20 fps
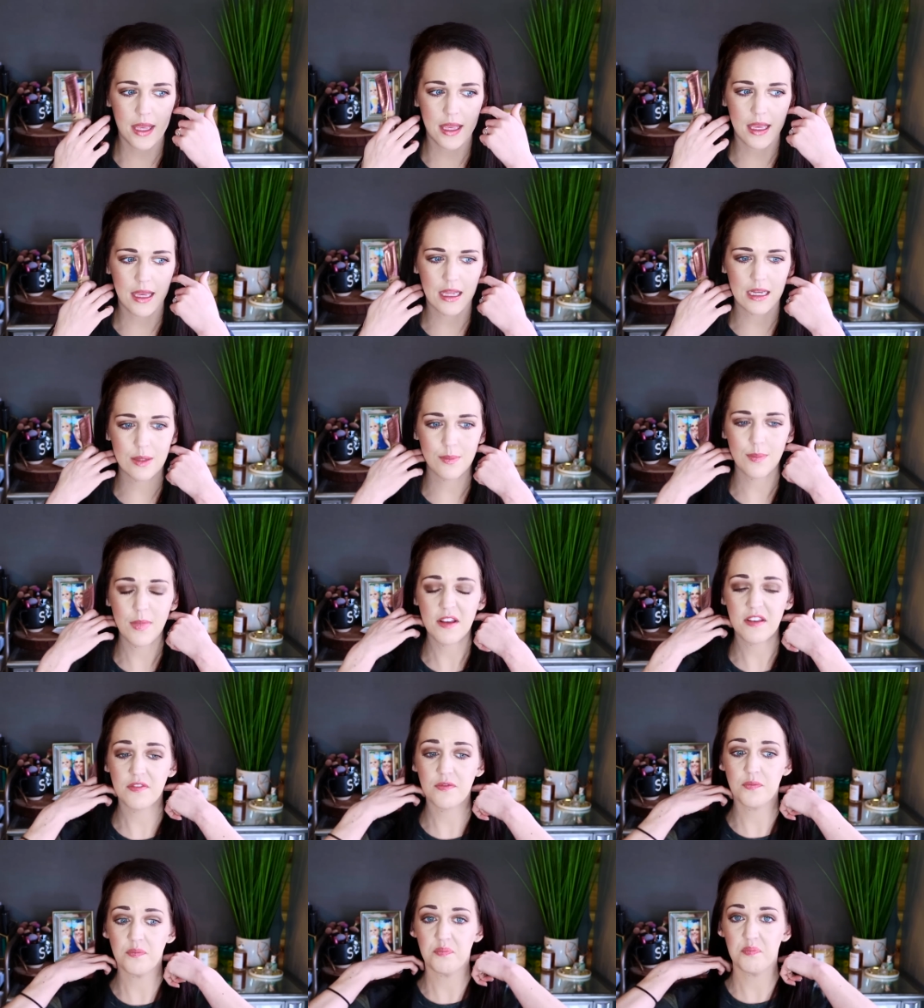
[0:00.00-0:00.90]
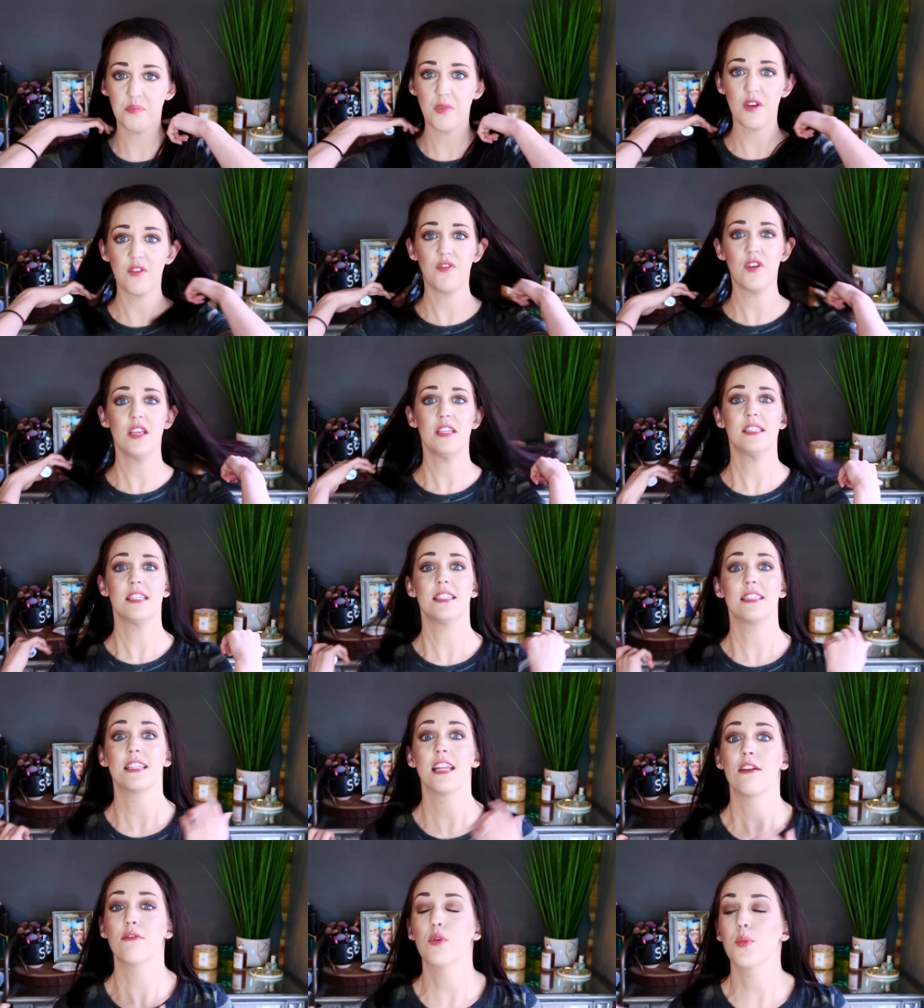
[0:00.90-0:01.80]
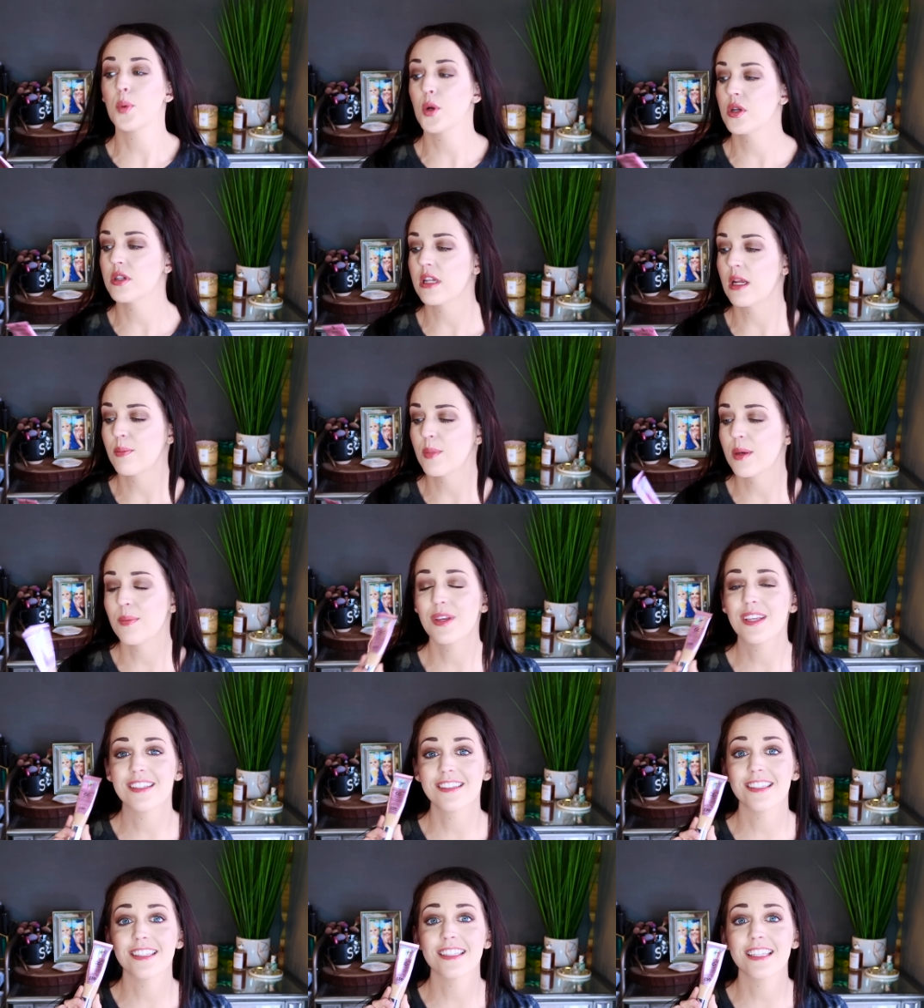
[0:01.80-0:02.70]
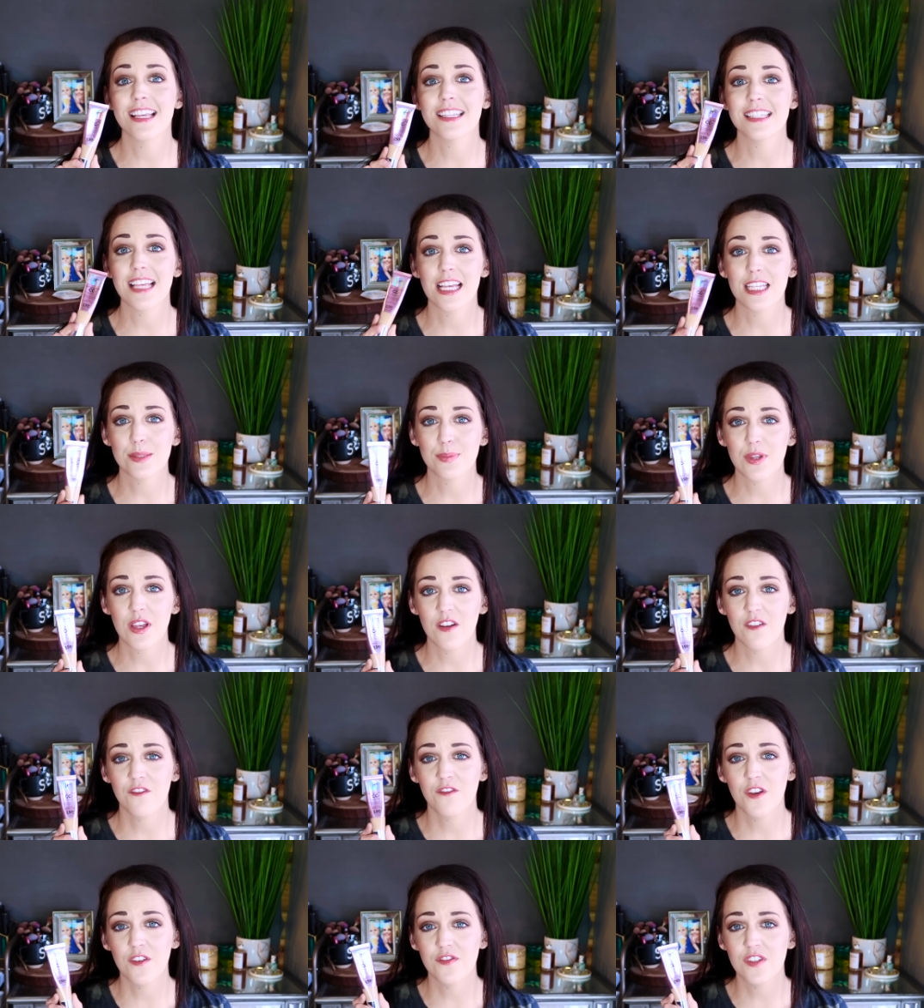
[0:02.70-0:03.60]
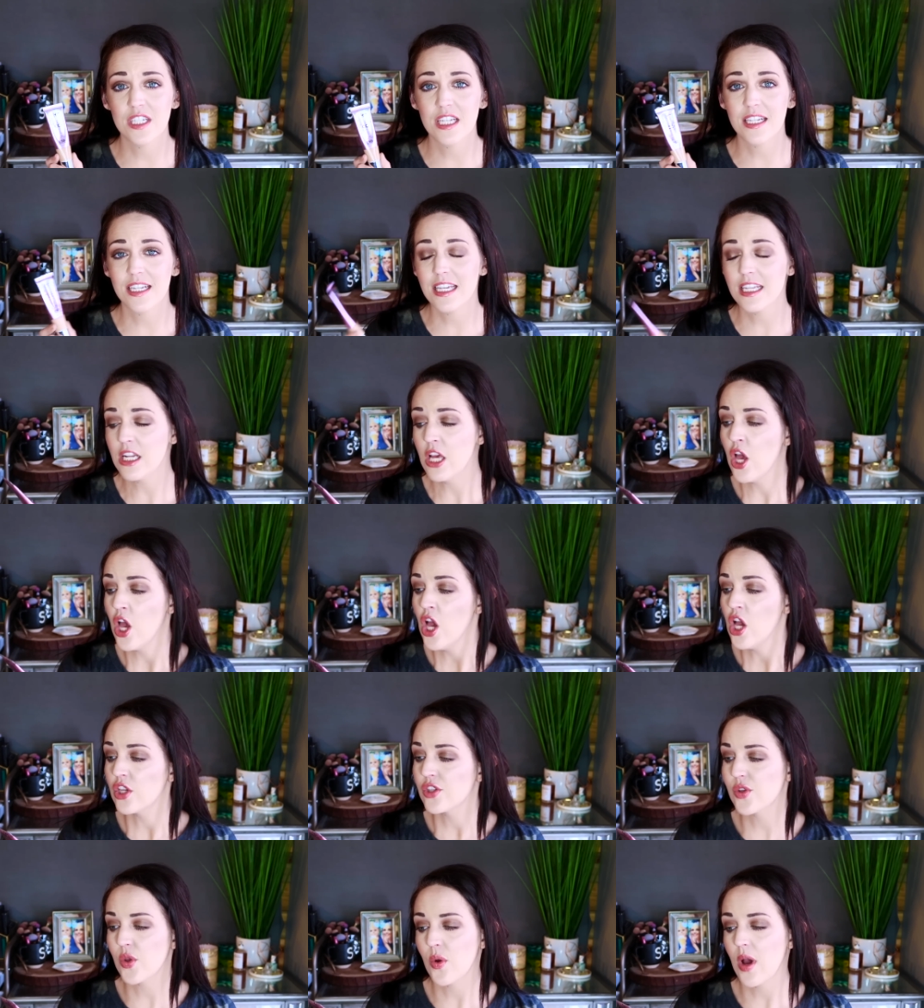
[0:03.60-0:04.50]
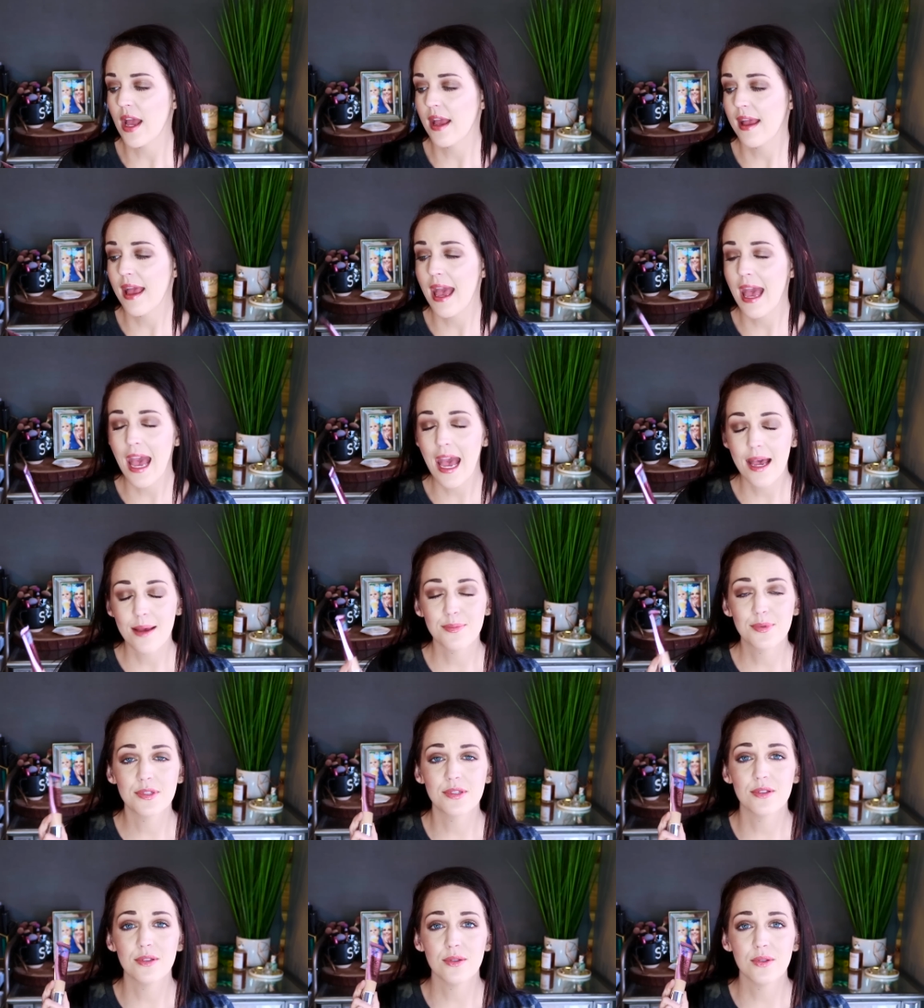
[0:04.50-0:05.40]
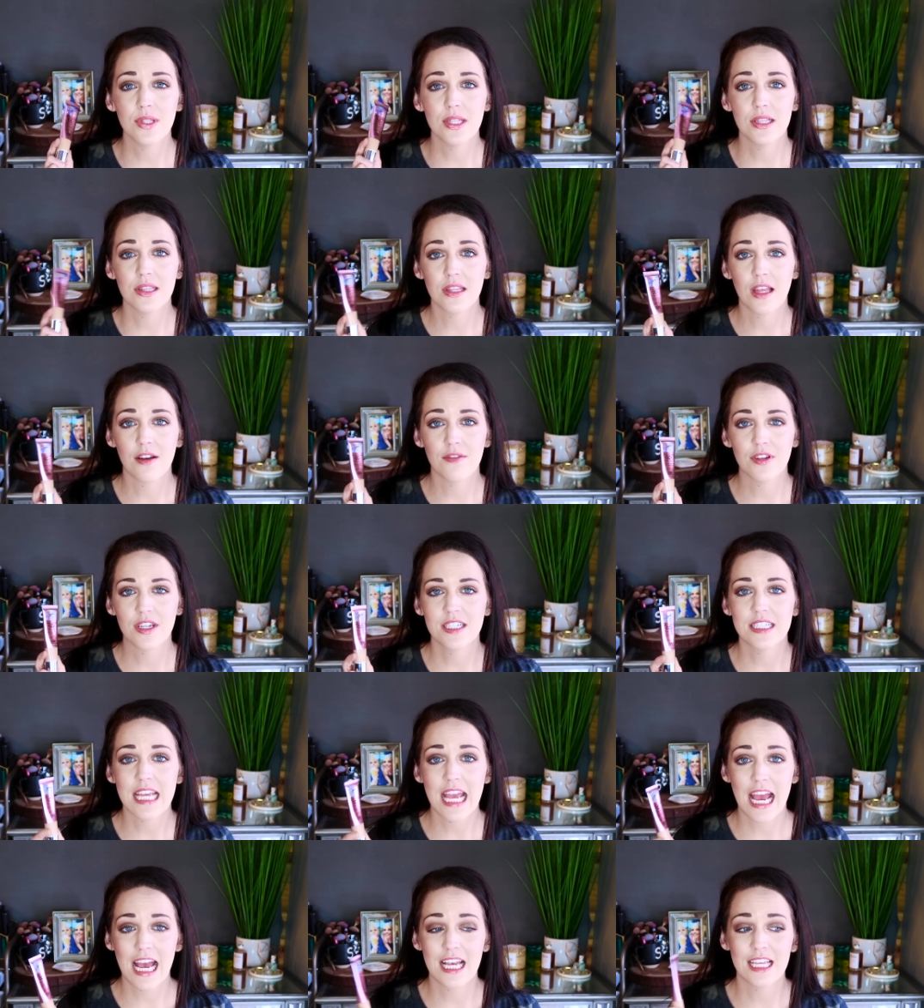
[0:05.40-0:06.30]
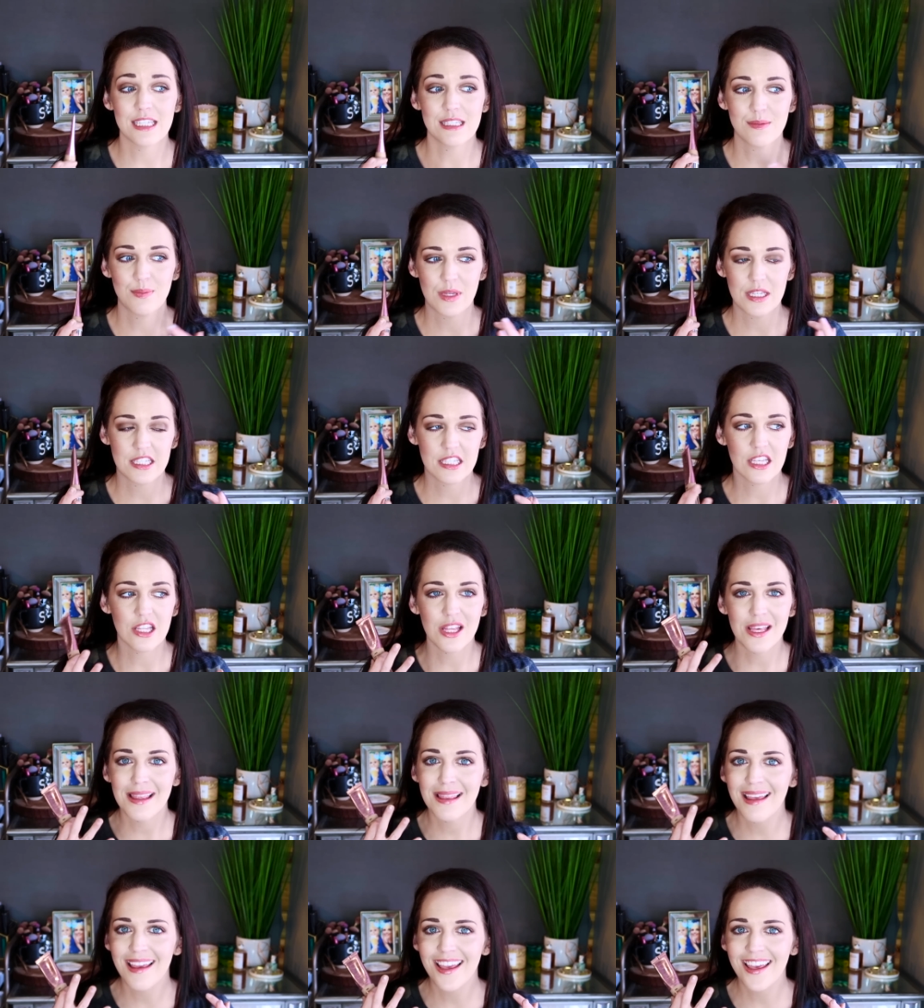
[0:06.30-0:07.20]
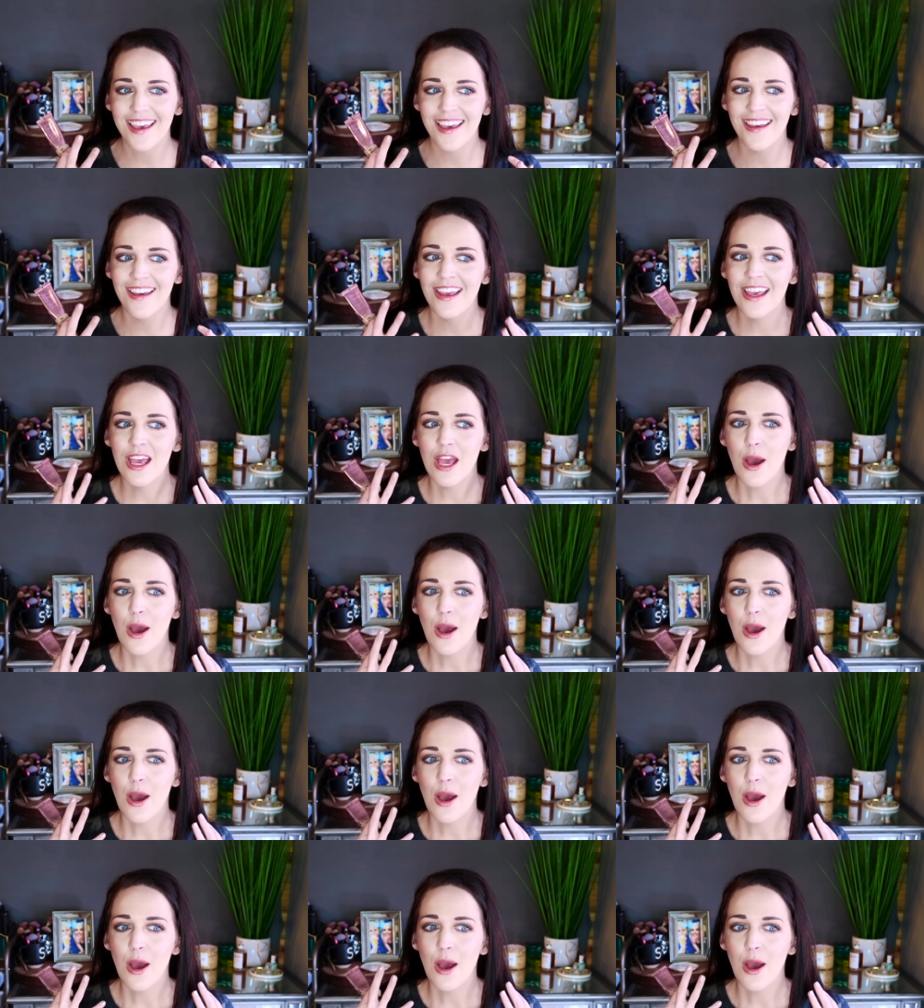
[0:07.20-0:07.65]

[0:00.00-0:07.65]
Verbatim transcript: and my my face is never burned on me because this has SPF 50 in it so I absolutely love it as basically like